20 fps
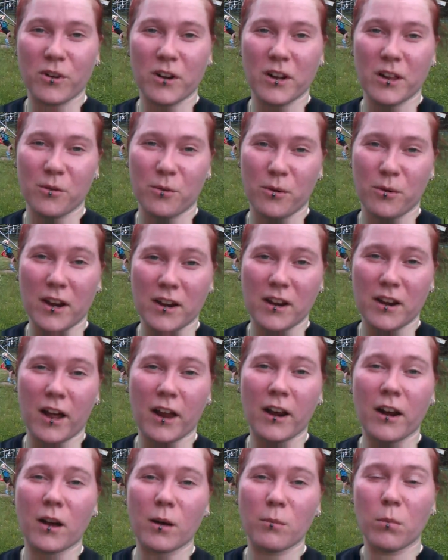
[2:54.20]
really red
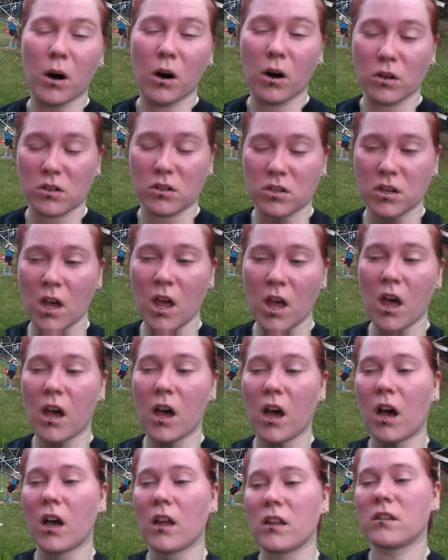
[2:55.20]
and I'm hot
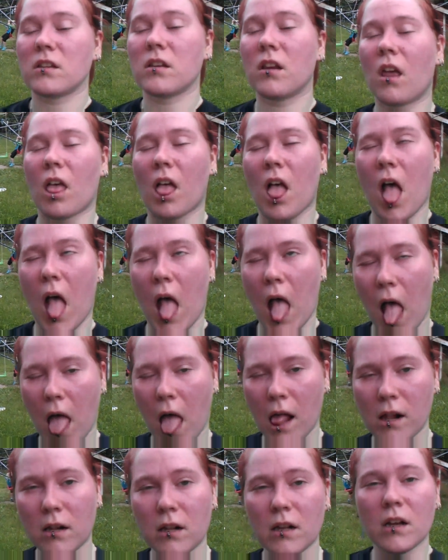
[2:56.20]
and tired.
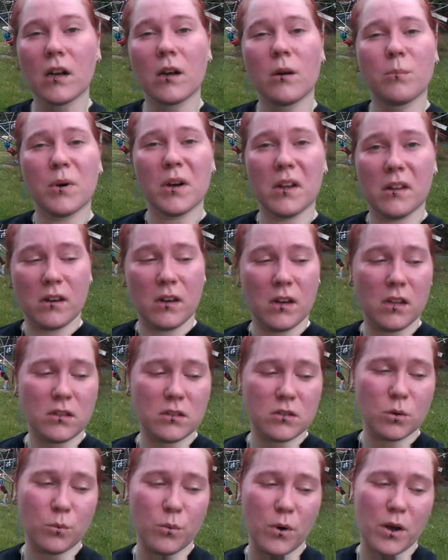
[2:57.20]
But need
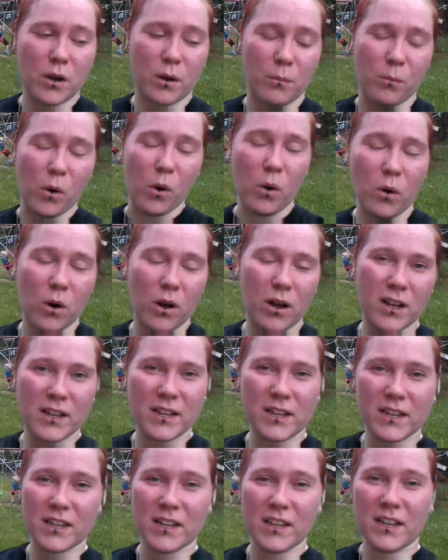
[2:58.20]
to work more.
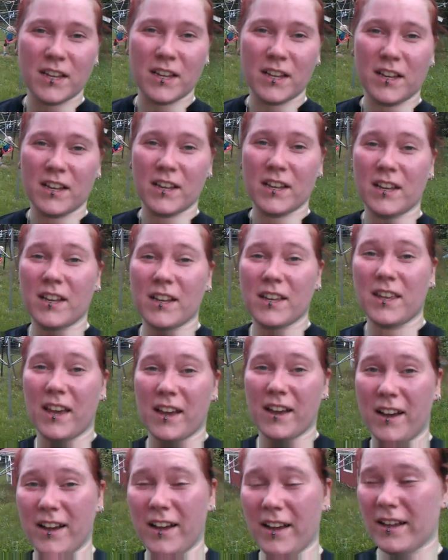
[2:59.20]

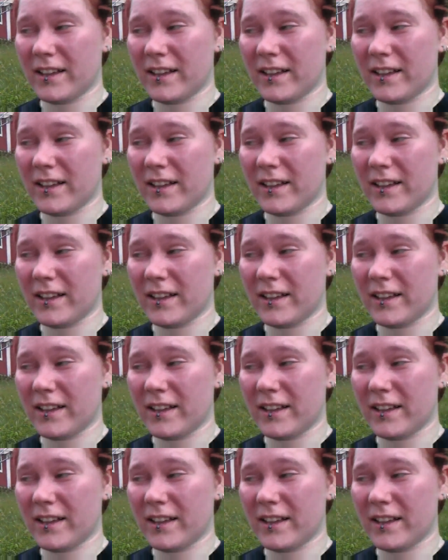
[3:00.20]
Yeah.